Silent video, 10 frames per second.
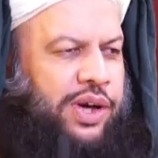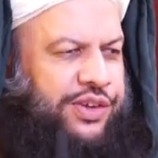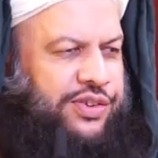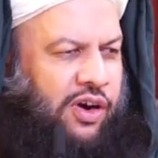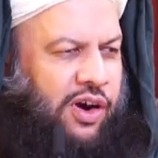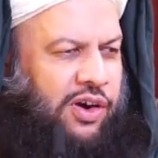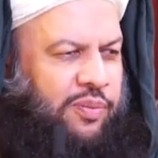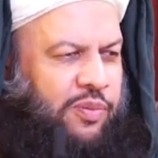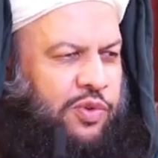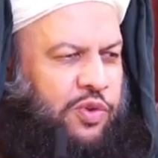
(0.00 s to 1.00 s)
is
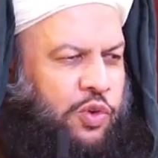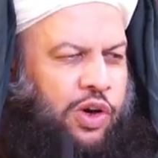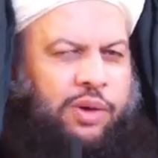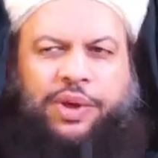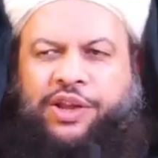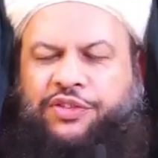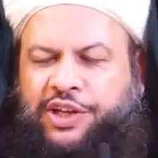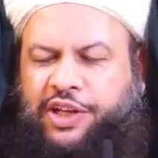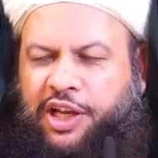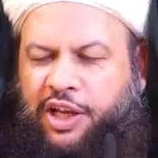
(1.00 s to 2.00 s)
wrong, zulm is
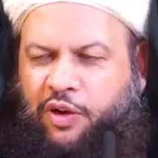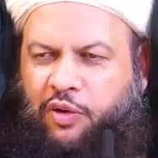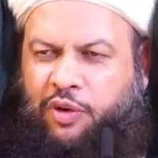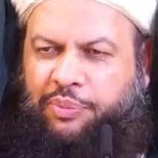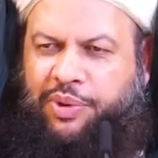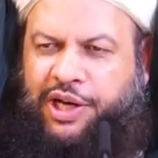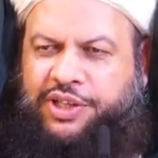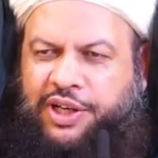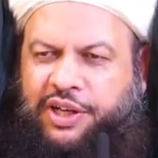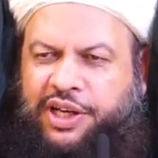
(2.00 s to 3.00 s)
actually, or
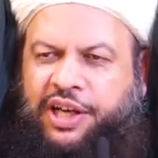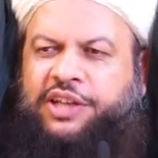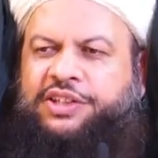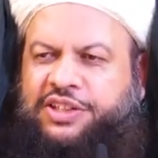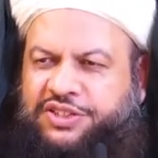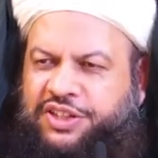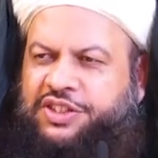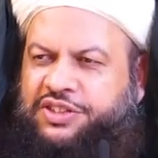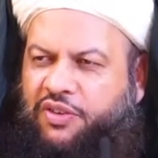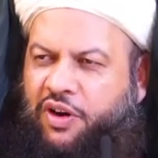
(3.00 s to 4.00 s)
oppression, injustice
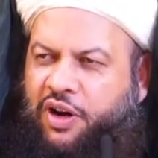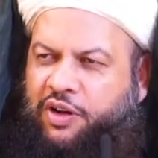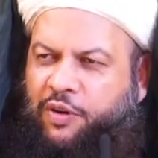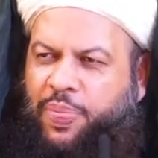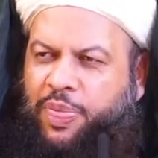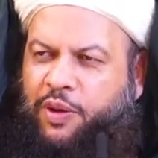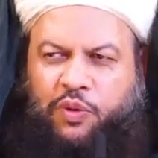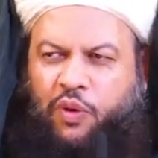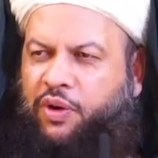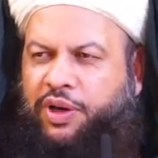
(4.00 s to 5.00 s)
is wrong. You
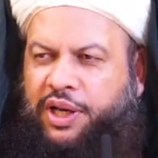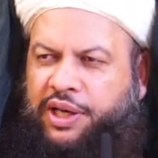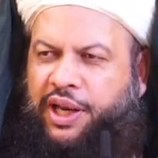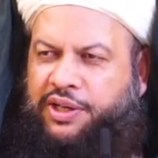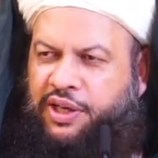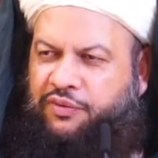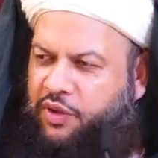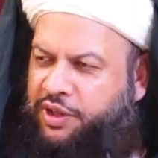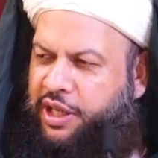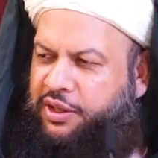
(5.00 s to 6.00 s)
don't need actually
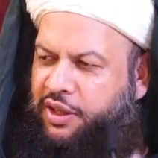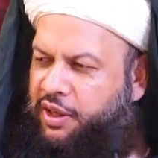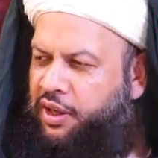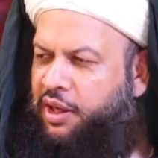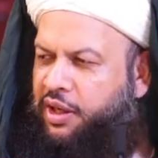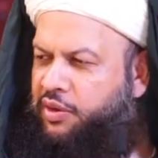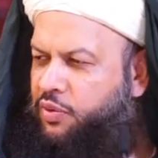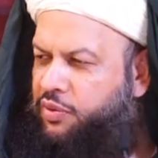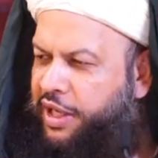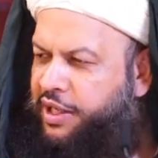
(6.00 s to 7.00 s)
for that uh,
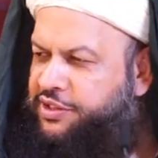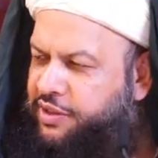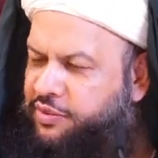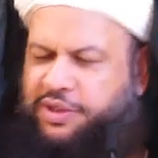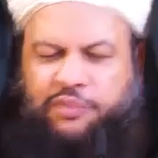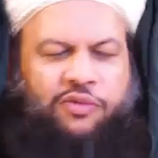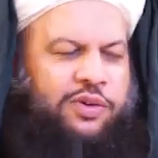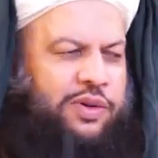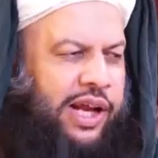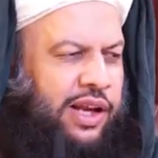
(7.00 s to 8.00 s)
to tell so someone
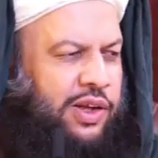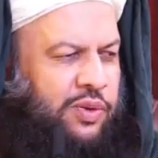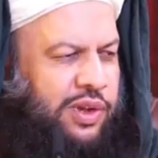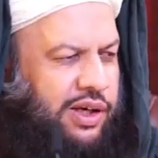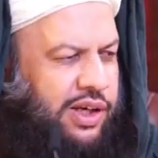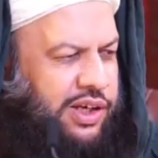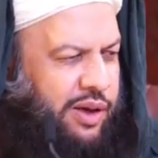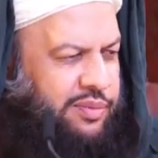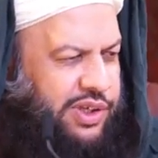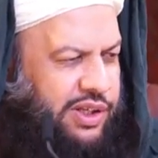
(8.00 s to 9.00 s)
to tell you that it
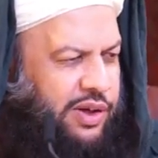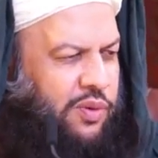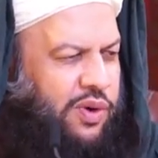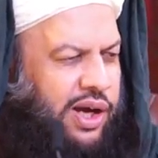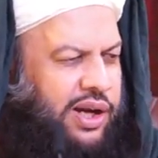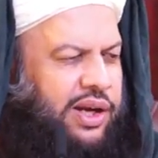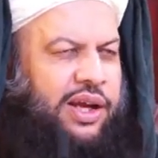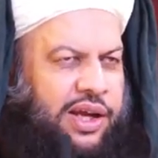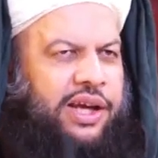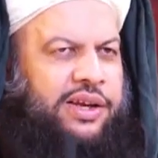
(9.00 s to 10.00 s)
comes in the Quran.
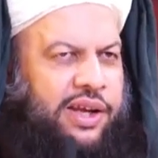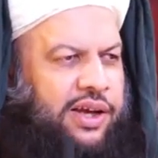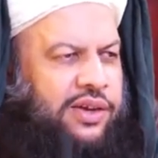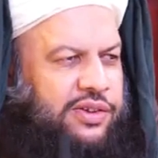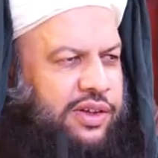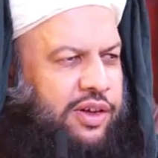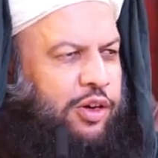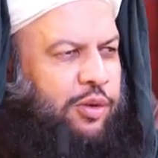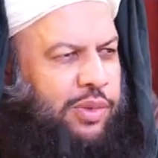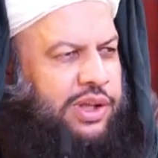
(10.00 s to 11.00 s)
It does,
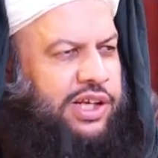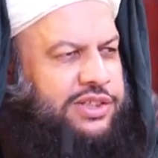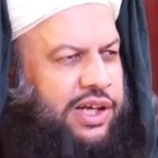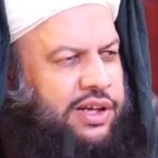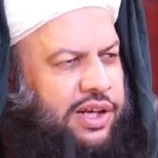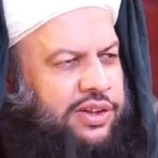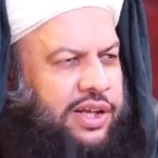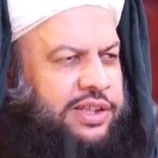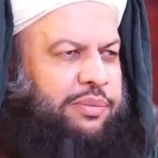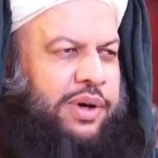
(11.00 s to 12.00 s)
but there are certain
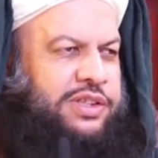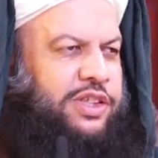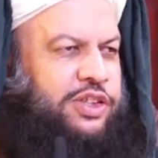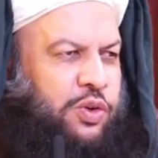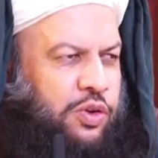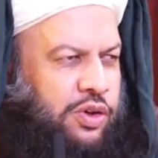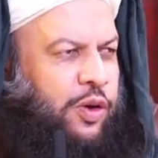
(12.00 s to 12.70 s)
things the person should,